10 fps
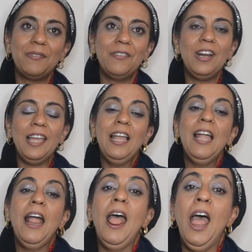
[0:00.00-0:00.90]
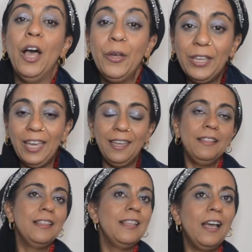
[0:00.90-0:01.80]
Right.
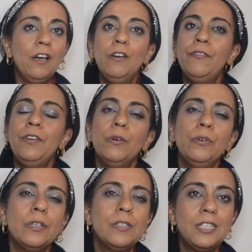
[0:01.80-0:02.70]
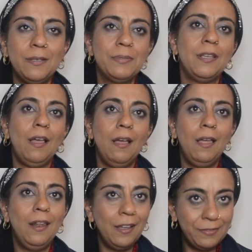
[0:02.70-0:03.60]
Okay, now hopefully all those tips
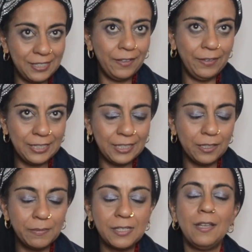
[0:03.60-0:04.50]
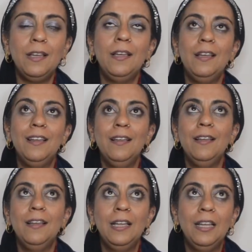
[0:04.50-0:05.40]
are life-saving tips.
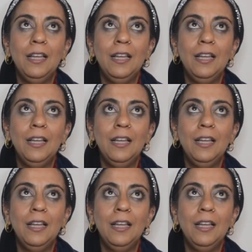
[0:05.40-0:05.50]
Vanity.